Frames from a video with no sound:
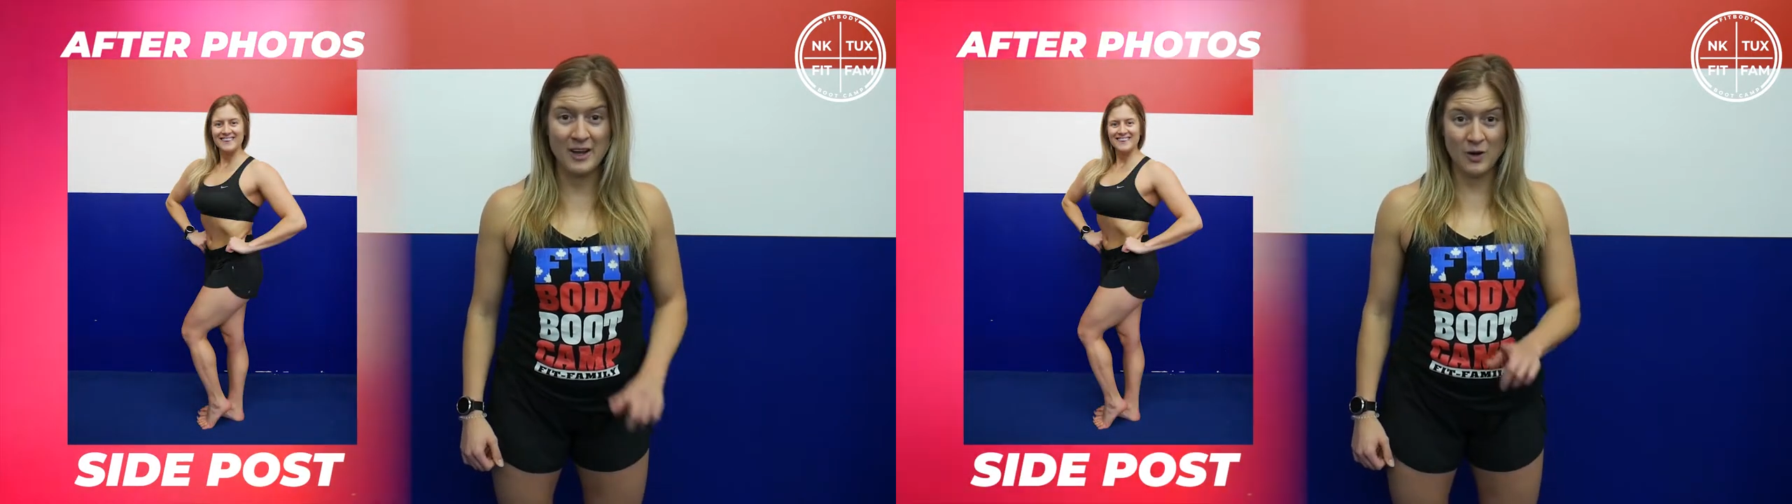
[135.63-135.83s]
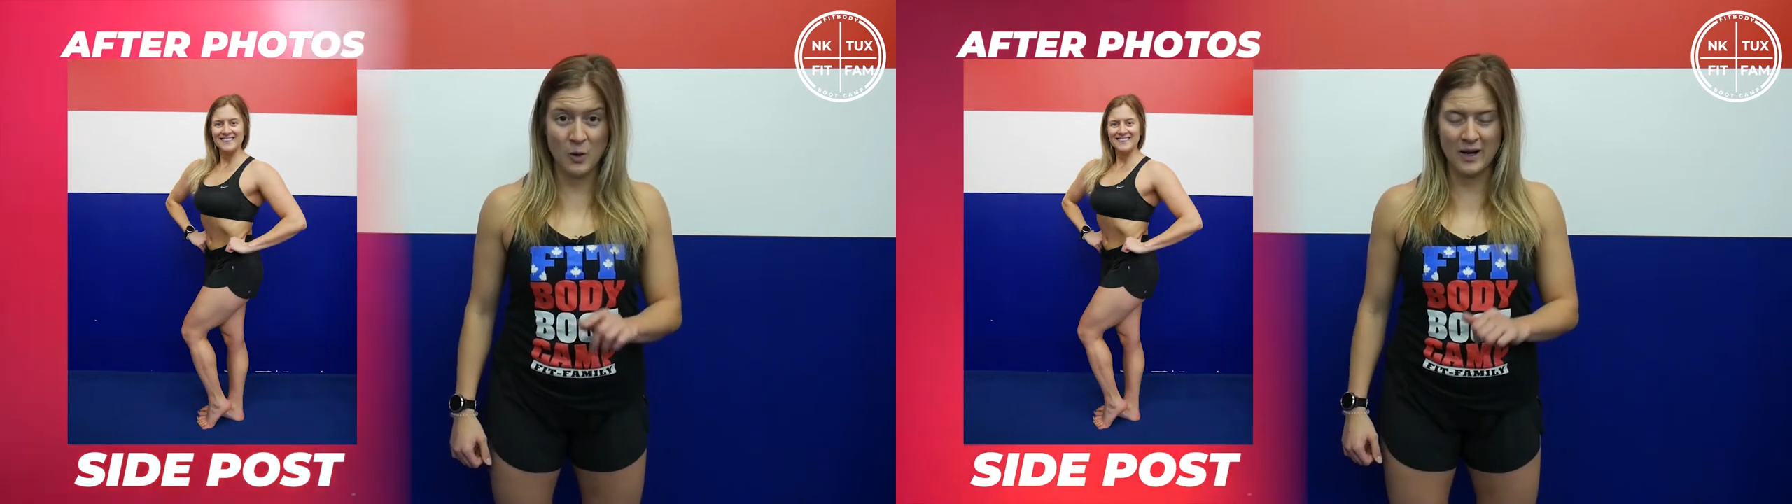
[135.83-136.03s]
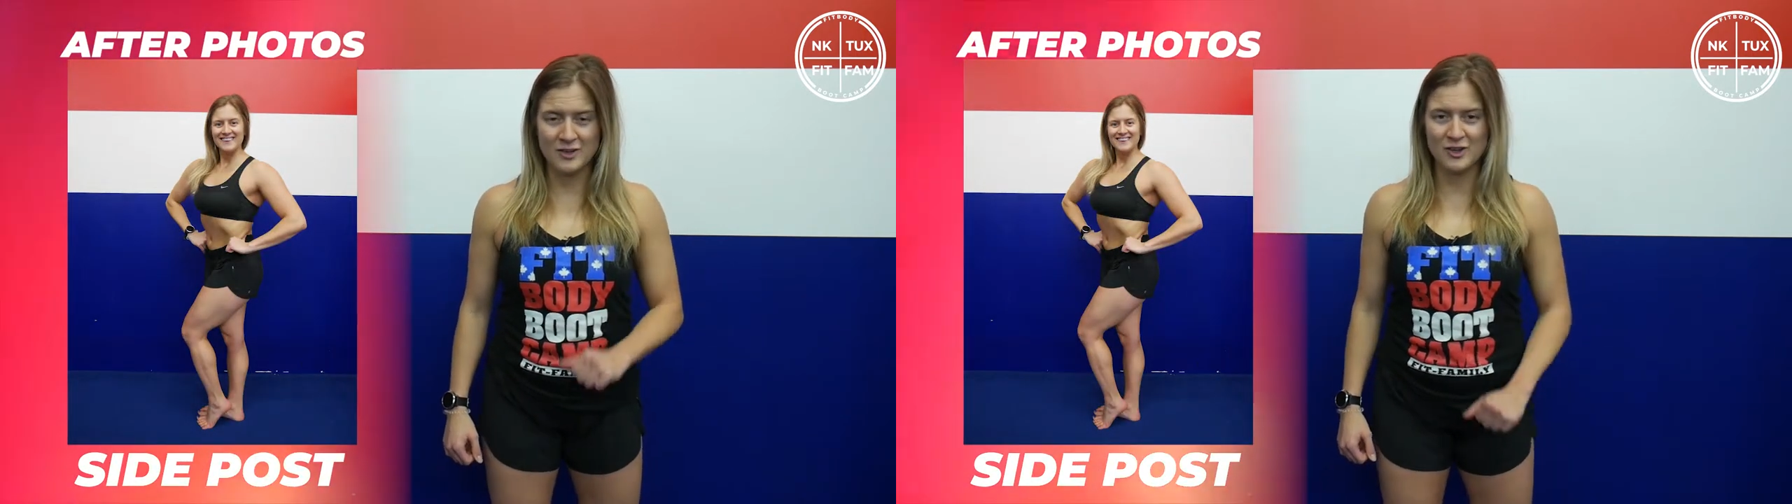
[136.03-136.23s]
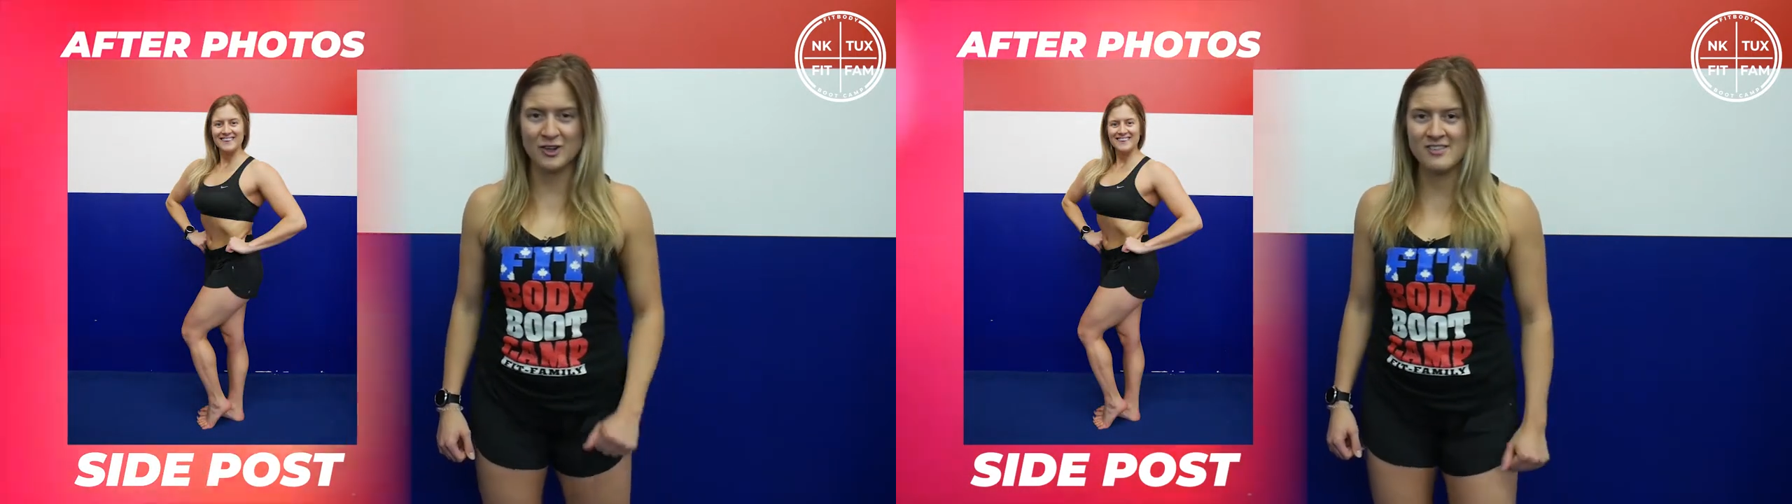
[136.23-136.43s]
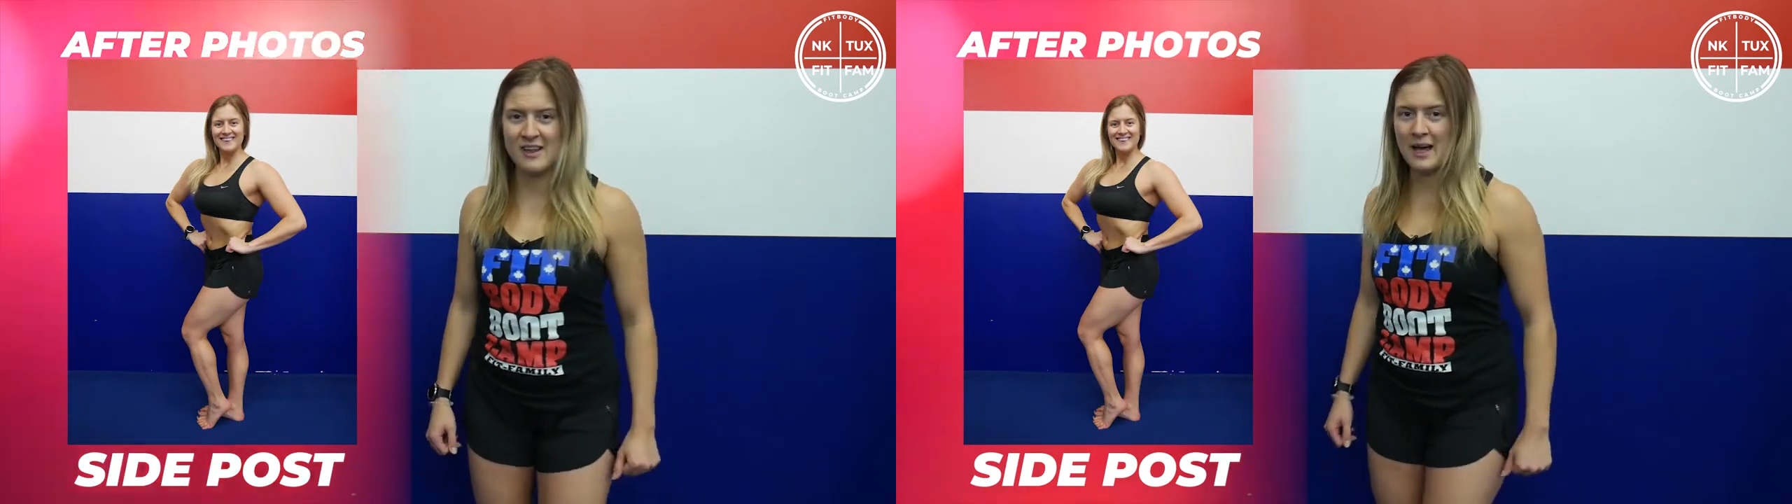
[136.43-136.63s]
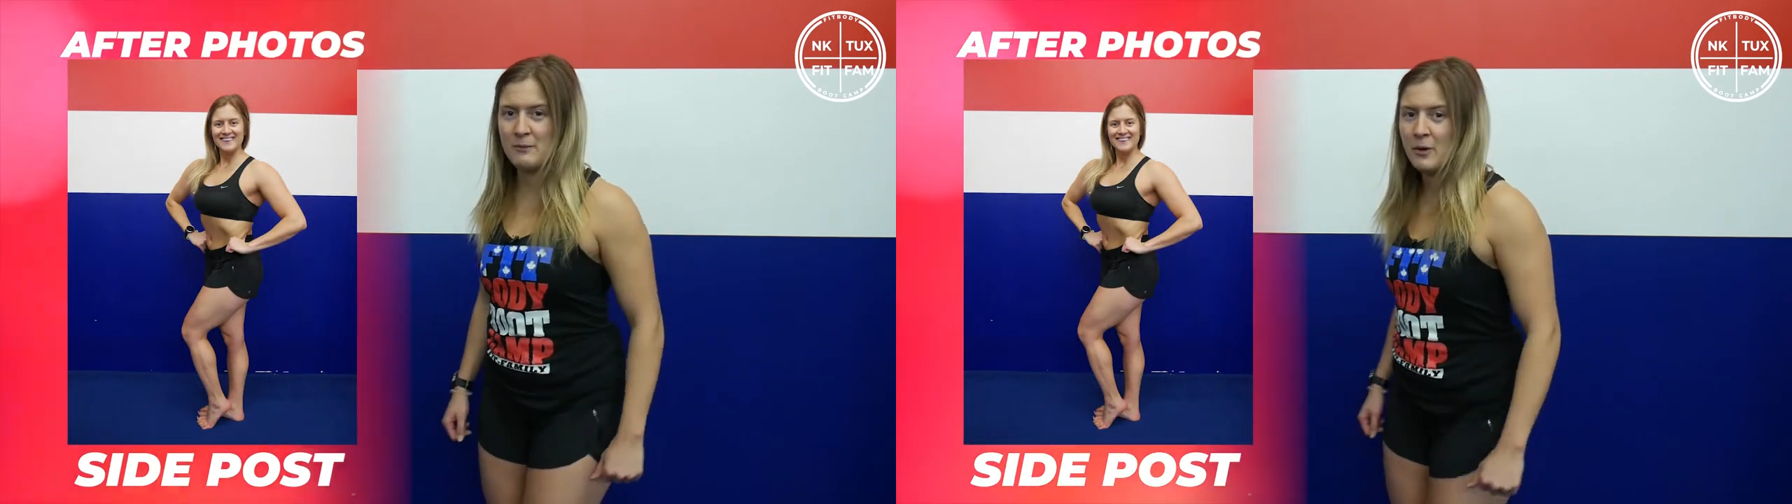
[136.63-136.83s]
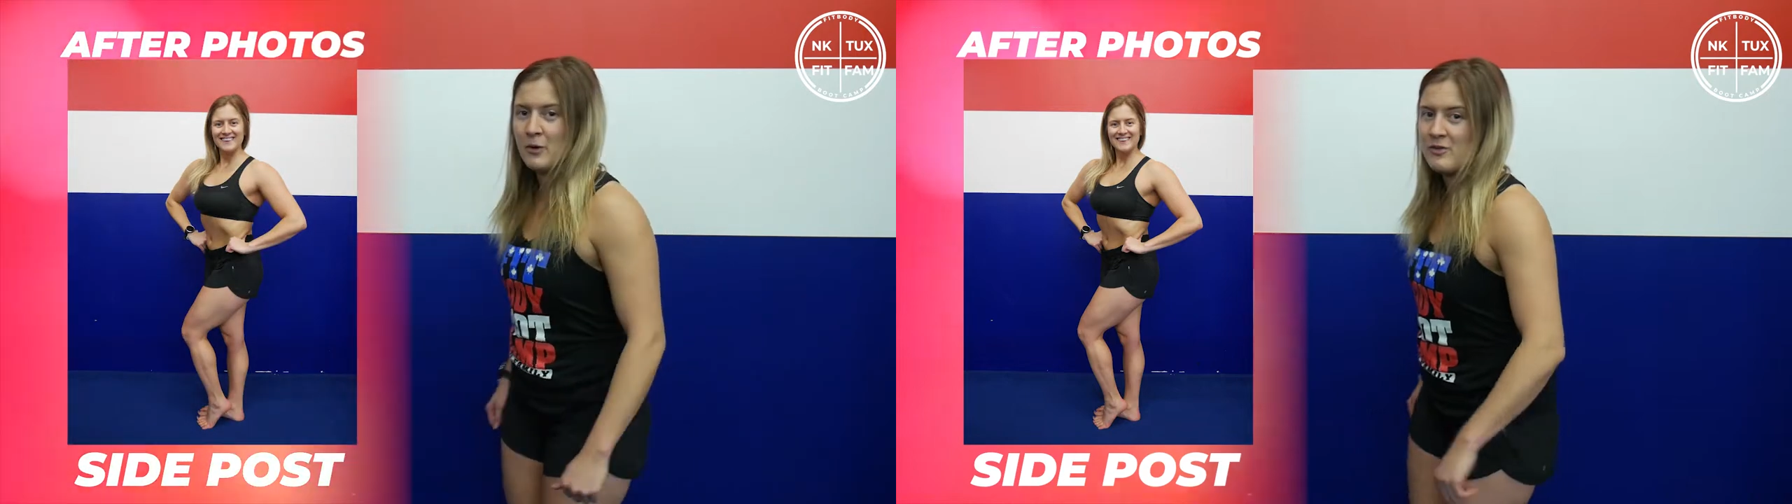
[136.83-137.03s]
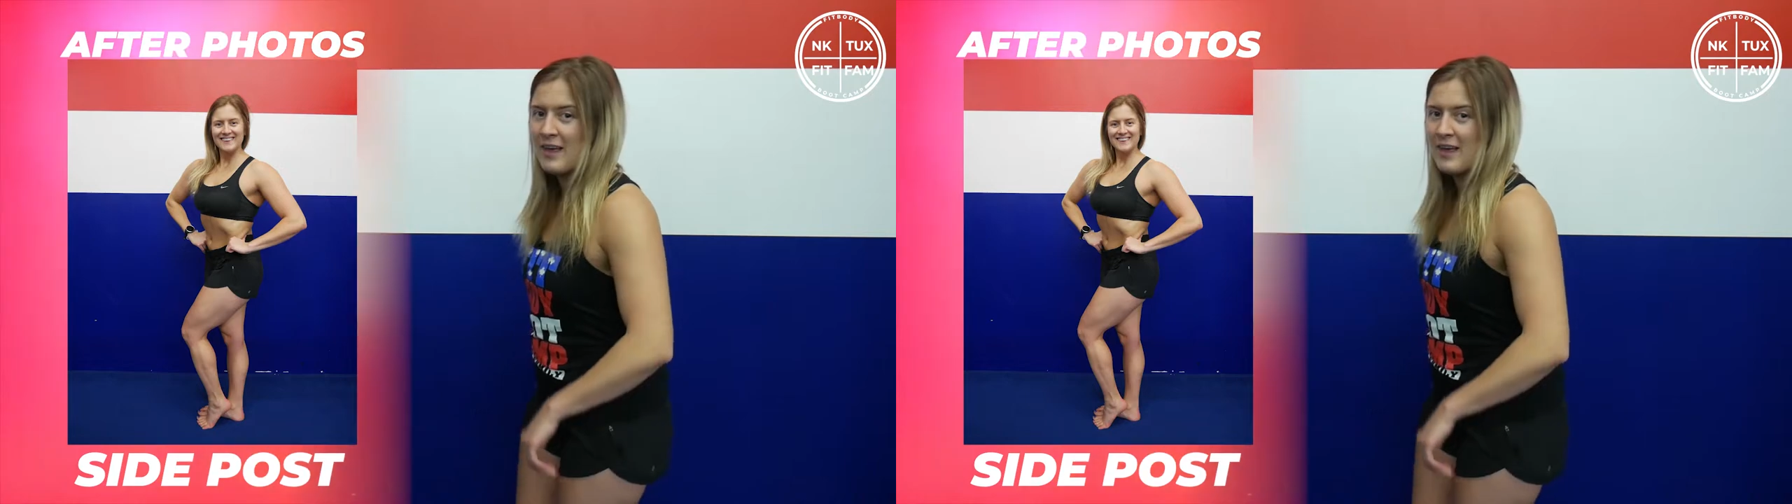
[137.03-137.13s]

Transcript: going into your side pose.